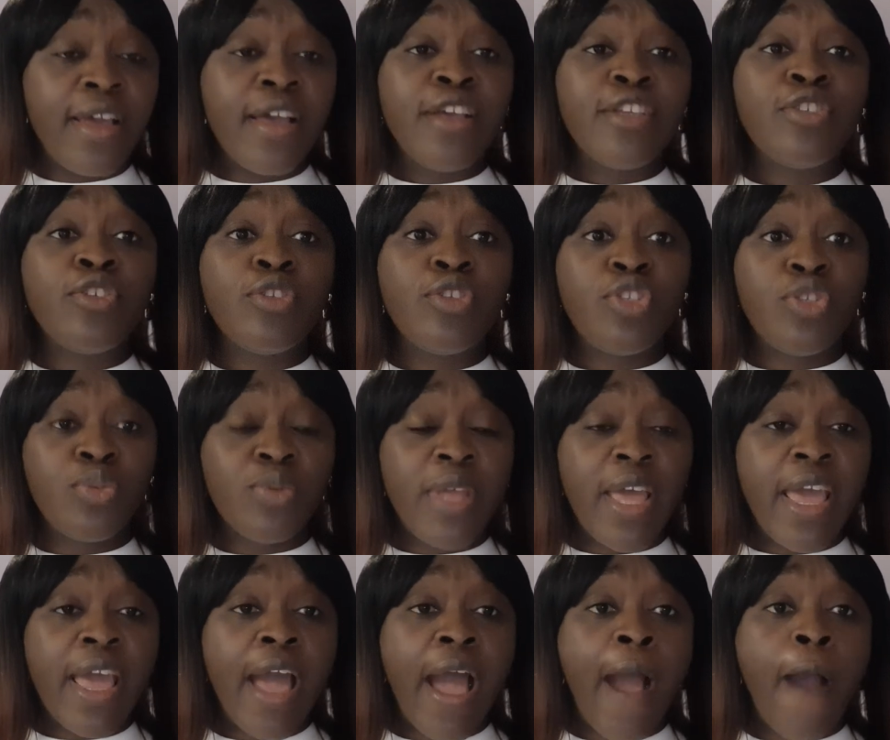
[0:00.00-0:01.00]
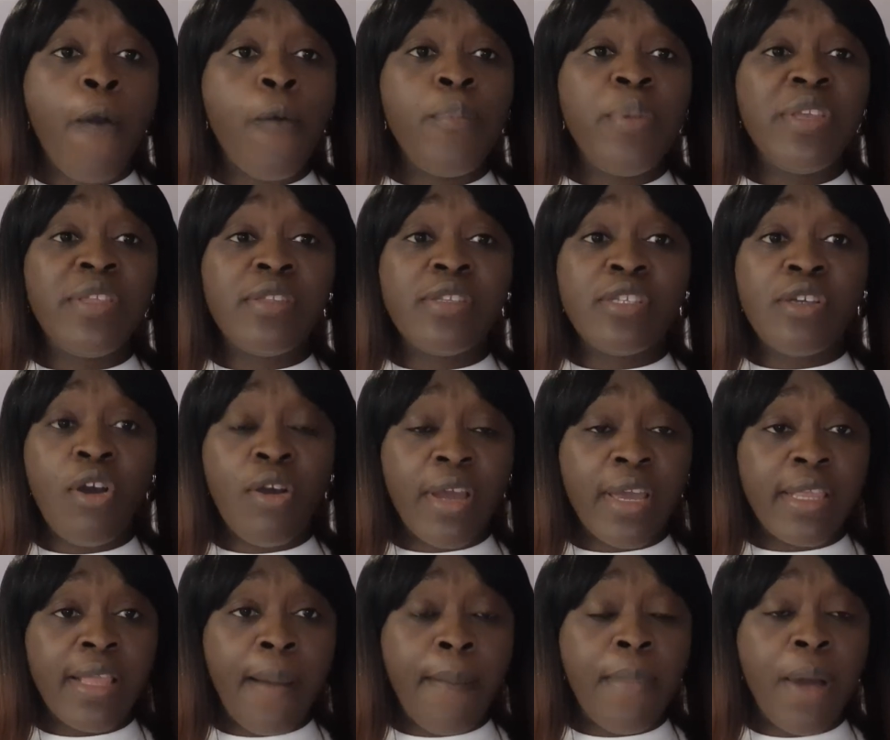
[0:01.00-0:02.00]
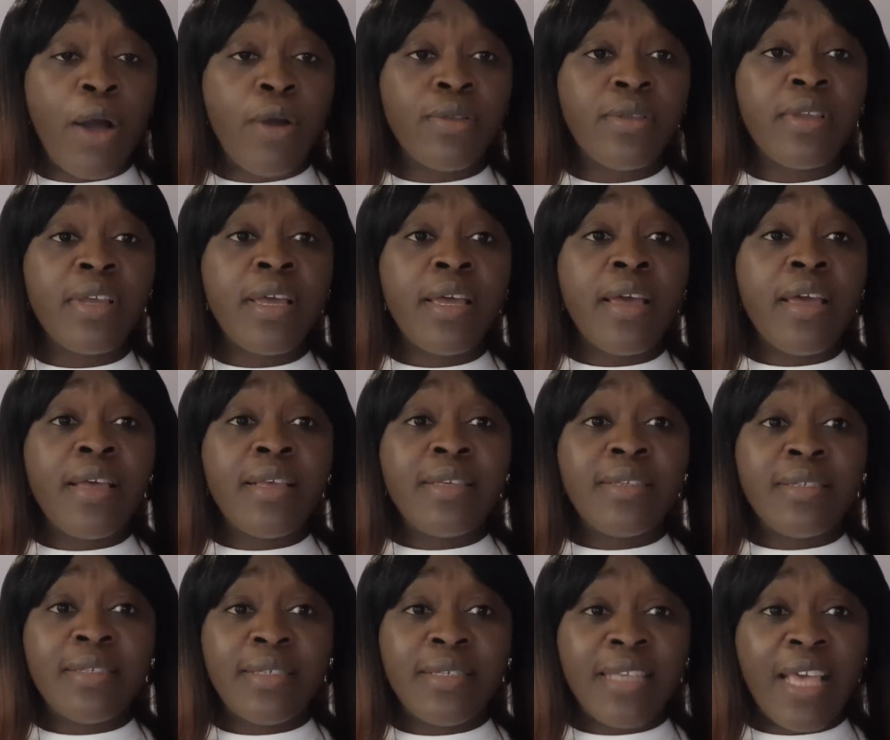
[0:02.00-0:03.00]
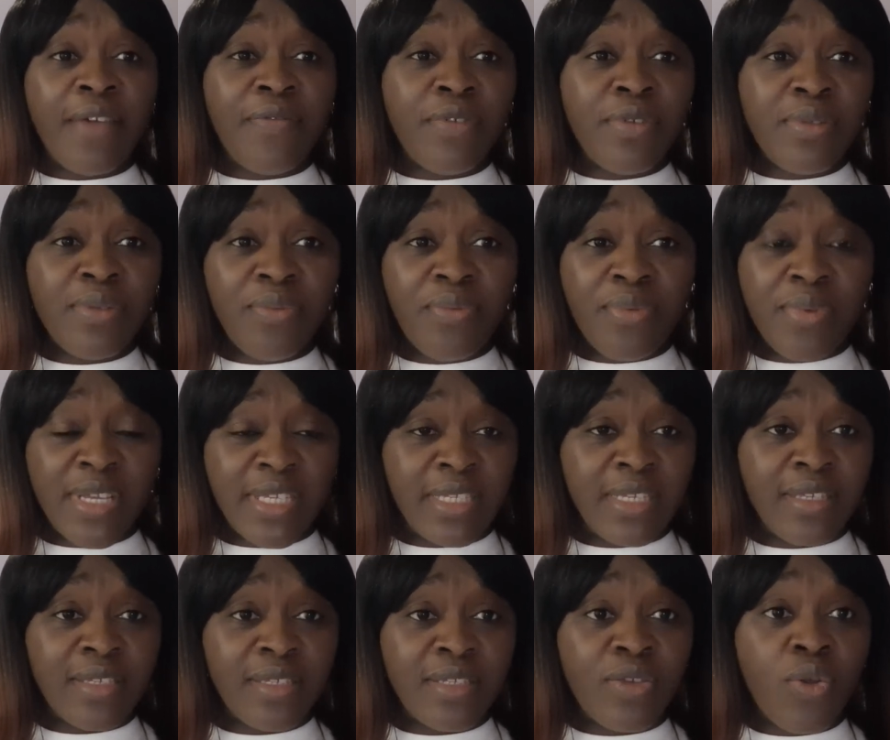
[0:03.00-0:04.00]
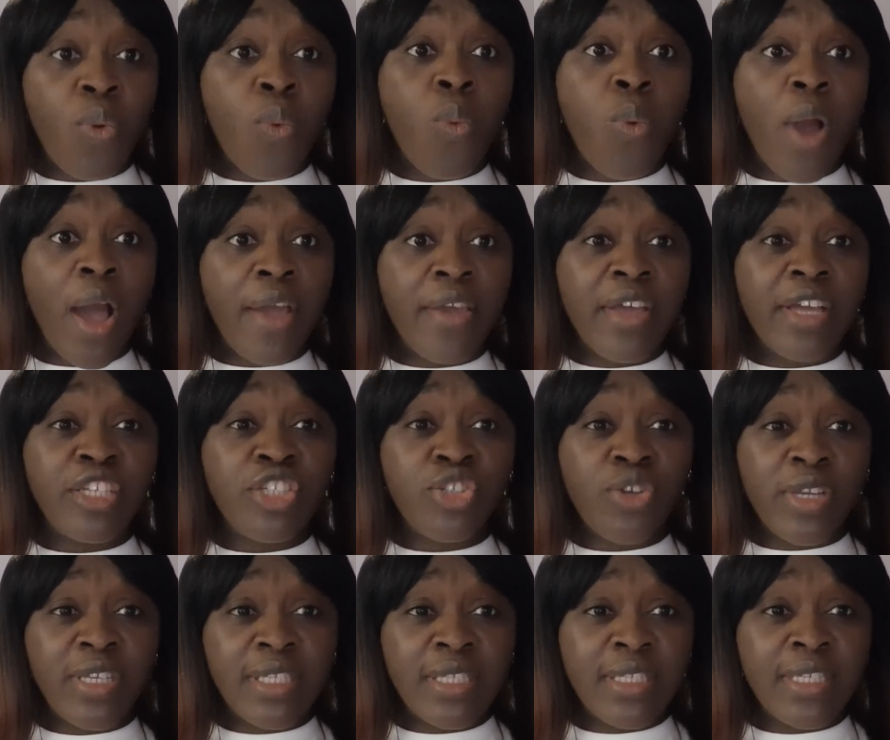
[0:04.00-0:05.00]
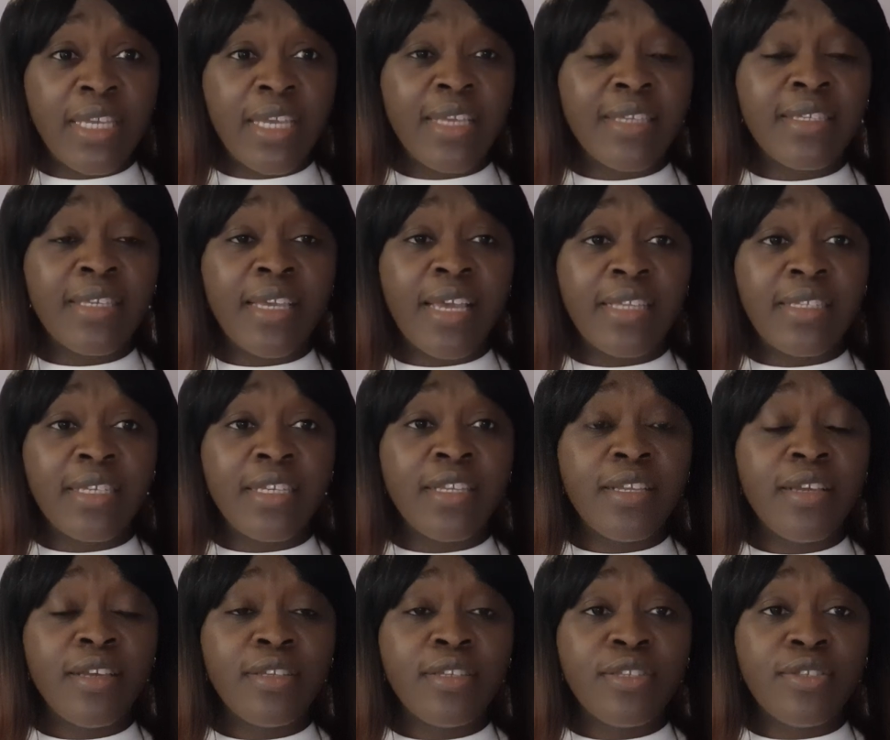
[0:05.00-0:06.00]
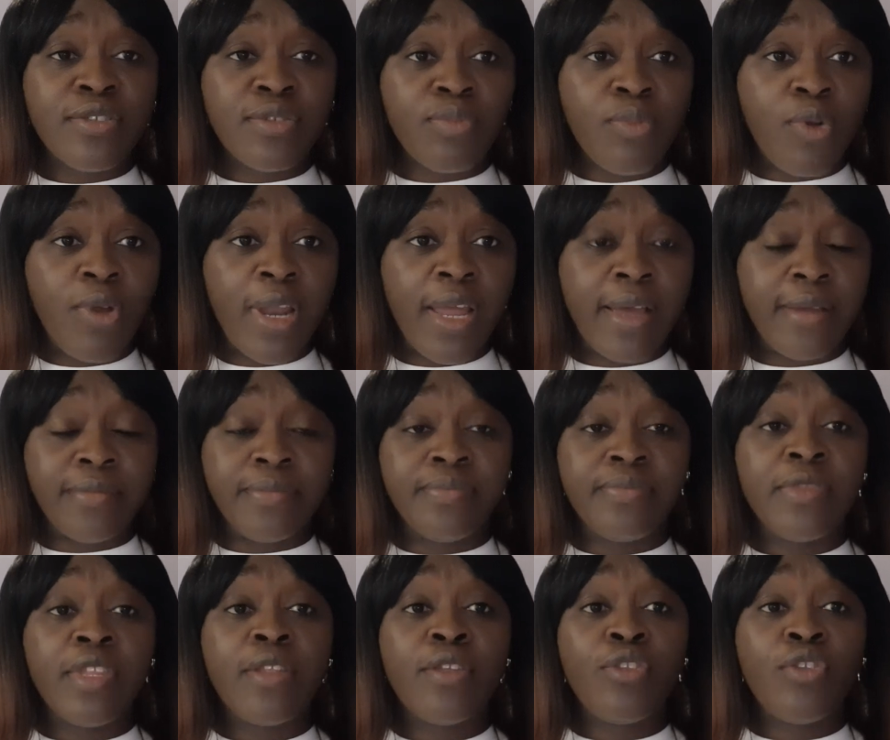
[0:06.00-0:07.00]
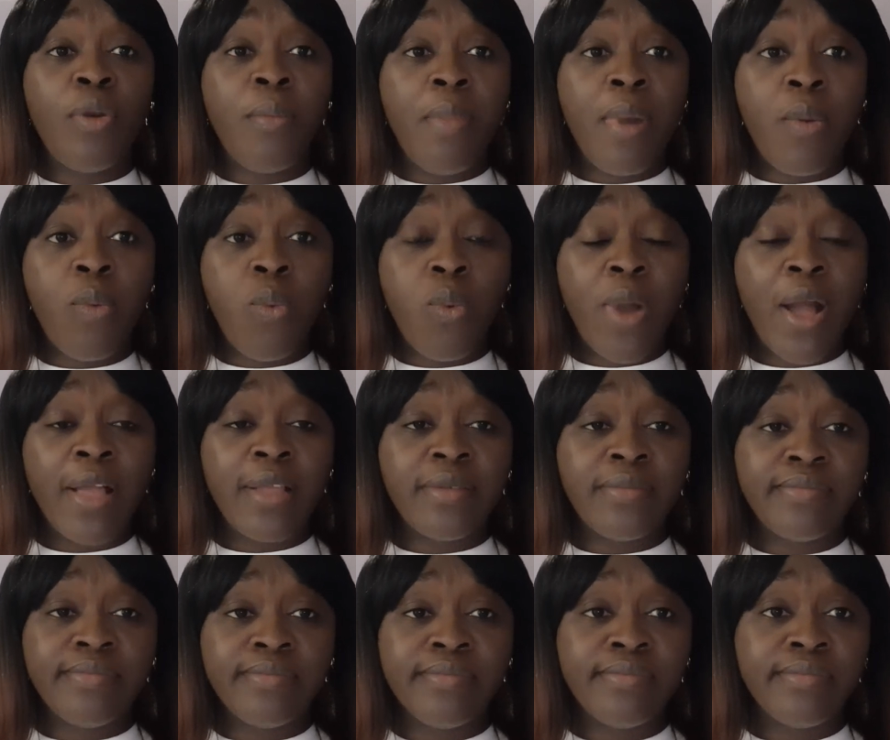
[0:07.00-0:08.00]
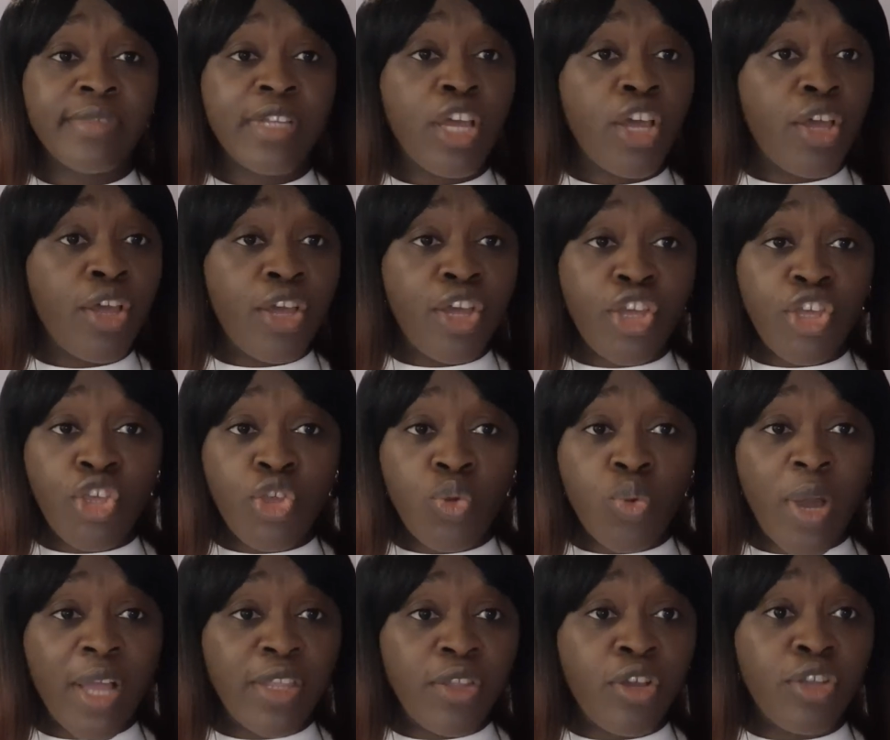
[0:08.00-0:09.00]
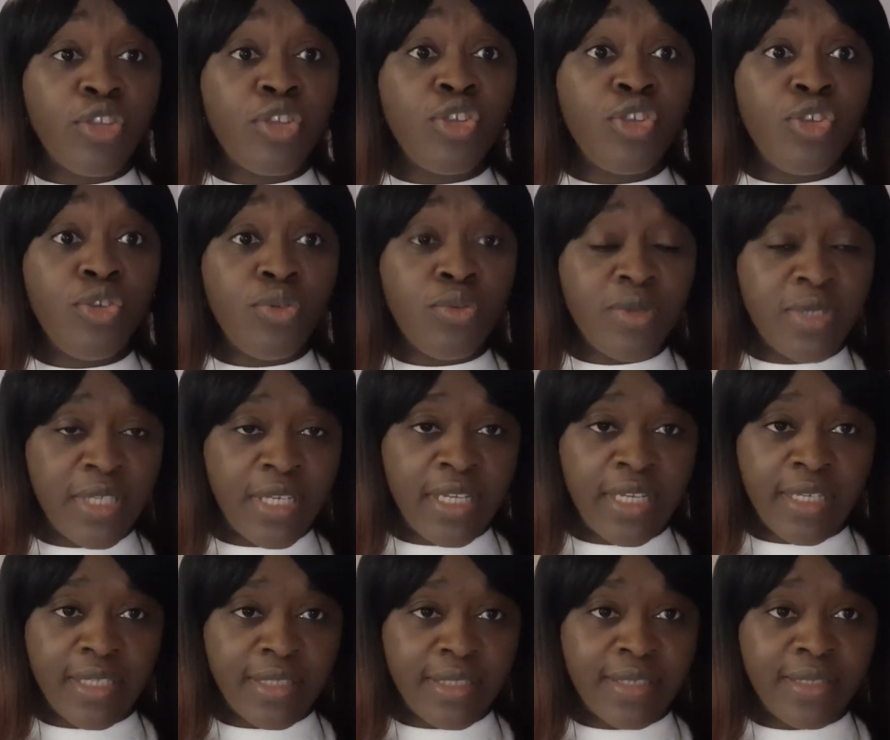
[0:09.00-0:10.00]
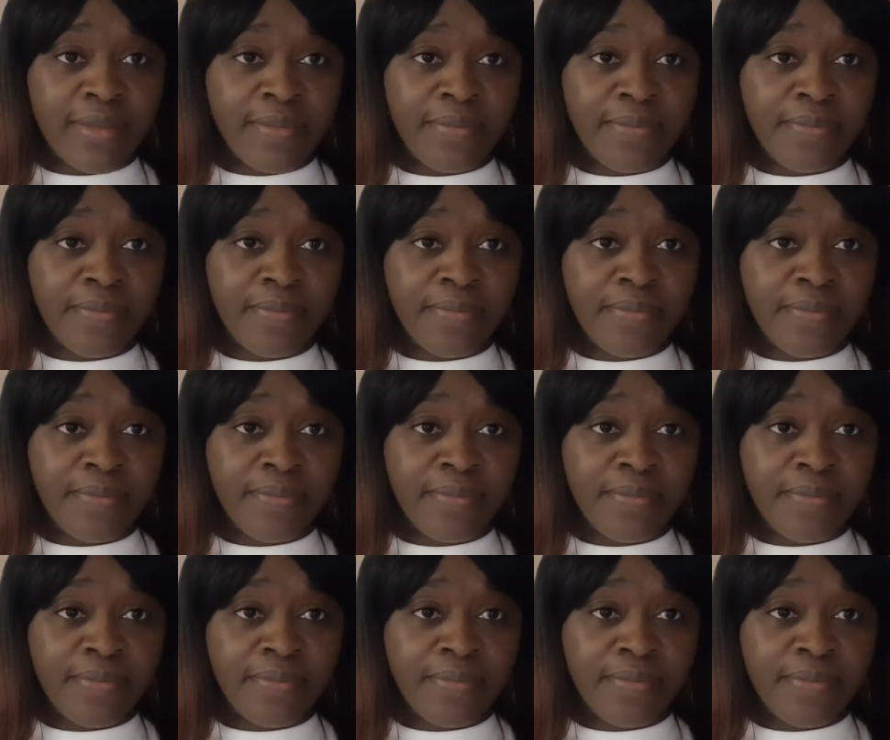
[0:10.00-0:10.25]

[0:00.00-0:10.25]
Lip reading: So today I'll be talking about 7 reasons why your joystick is getting smaller. Number one, you are not using it.